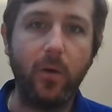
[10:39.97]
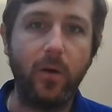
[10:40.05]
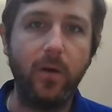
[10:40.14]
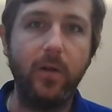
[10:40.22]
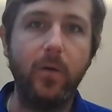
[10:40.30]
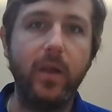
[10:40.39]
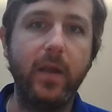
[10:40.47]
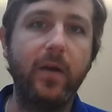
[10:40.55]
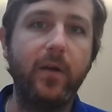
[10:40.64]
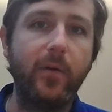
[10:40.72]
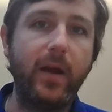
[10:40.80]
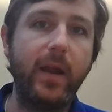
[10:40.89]
are you
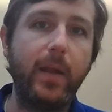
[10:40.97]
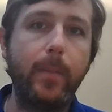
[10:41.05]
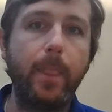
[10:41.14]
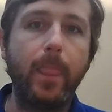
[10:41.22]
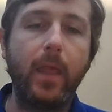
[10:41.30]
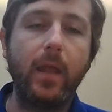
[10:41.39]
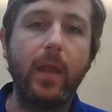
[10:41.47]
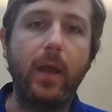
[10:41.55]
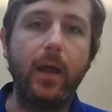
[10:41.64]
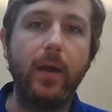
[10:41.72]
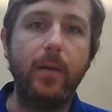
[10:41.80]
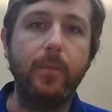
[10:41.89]
here, right?
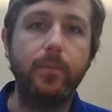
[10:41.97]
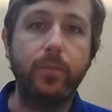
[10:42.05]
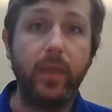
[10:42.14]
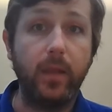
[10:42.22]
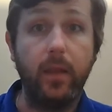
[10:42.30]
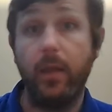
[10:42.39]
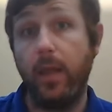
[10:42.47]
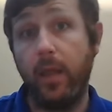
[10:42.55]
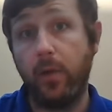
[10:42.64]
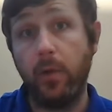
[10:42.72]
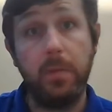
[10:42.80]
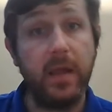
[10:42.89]
Um,
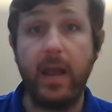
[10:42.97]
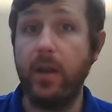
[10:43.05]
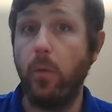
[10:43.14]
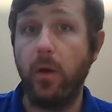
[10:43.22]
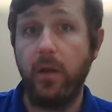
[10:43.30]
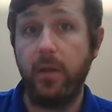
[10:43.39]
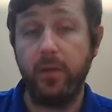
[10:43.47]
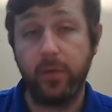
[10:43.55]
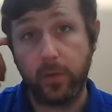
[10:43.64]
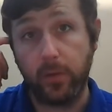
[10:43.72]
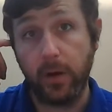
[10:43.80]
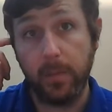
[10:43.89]
it could be any one of those
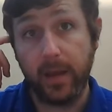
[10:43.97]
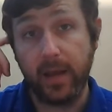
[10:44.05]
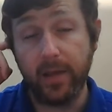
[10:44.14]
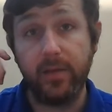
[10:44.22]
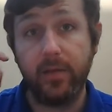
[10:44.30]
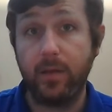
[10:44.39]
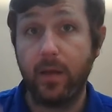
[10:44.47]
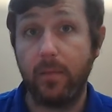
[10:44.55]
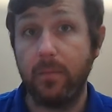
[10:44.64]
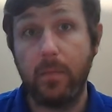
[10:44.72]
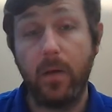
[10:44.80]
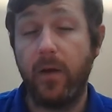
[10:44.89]
three because
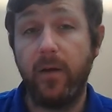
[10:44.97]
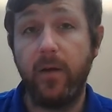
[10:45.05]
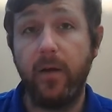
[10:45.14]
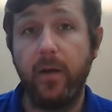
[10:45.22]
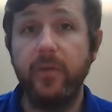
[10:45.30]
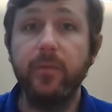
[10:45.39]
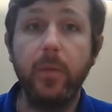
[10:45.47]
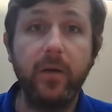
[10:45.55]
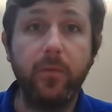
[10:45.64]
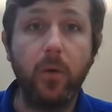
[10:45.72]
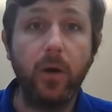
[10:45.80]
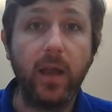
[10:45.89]
of my
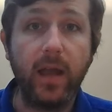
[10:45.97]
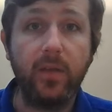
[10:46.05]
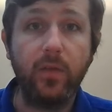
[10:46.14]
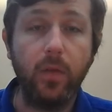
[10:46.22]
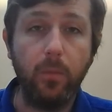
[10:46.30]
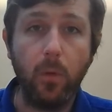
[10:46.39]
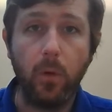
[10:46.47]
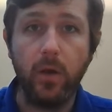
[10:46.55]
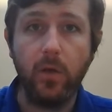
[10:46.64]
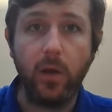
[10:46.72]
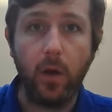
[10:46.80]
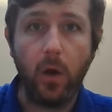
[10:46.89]
forecast. The more
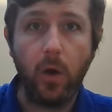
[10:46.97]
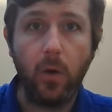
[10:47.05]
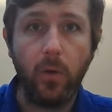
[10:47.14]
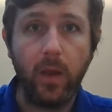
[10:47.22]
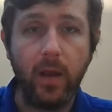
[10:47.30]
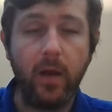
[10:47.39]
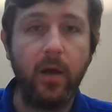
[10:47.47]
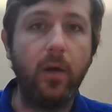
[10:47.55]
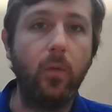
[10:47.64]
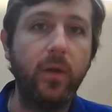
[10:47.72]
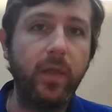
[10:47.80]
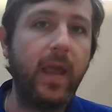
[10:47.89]
you can hone in
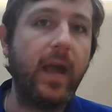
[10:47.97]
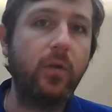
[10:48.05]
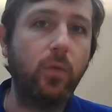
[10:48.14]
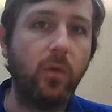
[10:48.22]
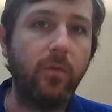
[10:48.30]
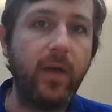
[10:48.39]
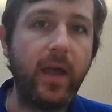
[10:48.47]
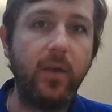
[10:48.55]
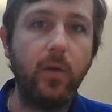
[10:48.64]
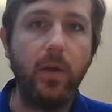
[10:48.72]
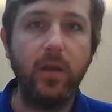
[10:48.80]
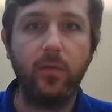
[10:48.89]
on what the actual
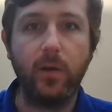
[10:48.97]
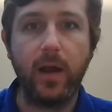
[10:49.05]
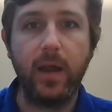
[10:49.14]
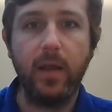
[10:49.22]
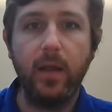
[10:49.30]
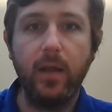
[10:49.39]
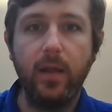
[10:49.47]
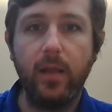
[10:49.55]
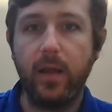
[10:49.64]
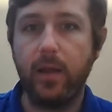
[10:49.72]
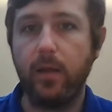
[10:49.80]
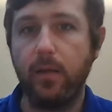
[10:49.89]
value is, right?
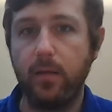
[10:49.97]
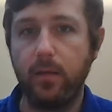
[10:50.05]
Like